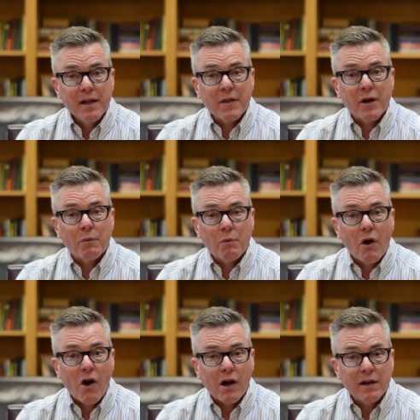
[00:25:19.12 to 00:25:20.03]
that are
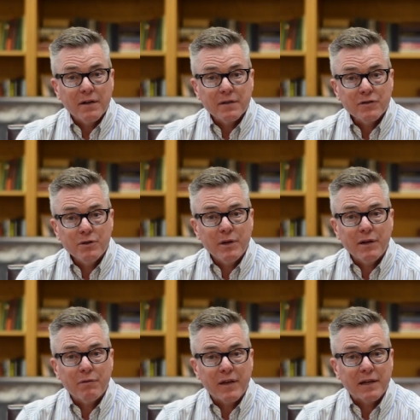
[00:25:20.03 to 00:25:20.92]
wrong, too
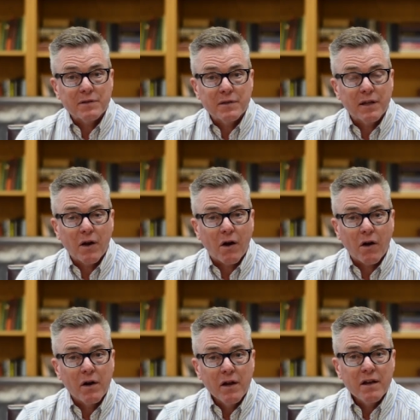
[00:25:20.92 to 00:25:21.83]
many things that
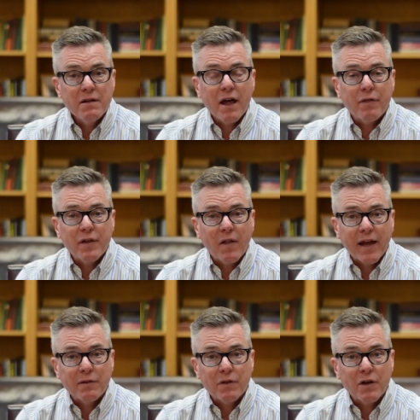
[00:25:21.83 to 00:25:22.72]
are nothing
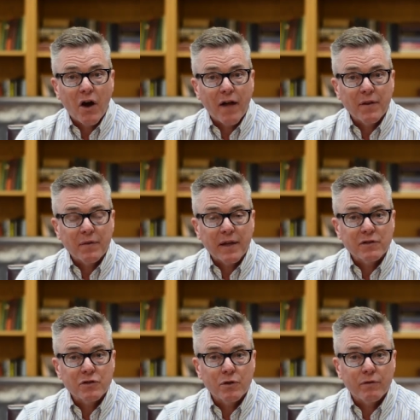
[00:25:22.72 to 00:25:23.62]
like the God that they
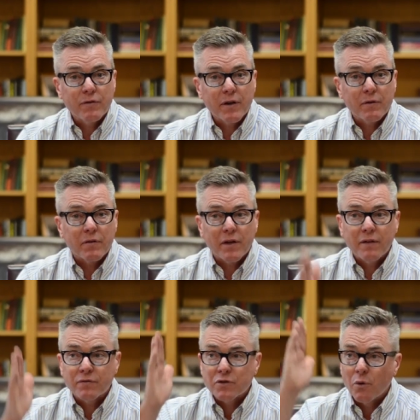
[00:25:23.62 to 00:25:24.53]
serve, and they're
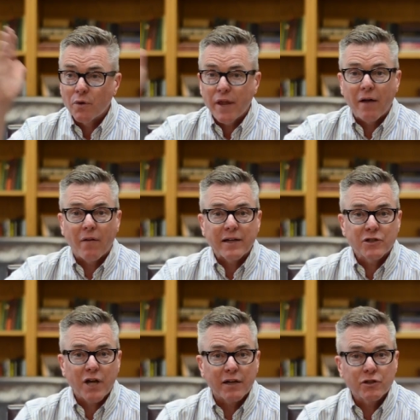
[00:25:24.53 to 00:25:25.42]
they've sold out like
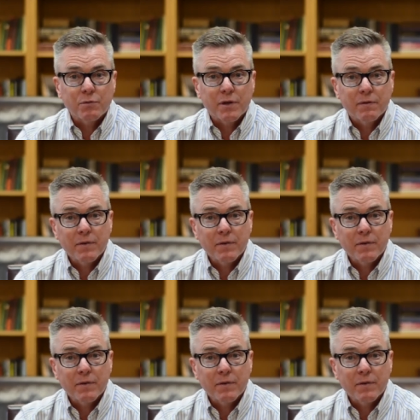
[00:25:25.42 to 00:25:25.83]
Joshua.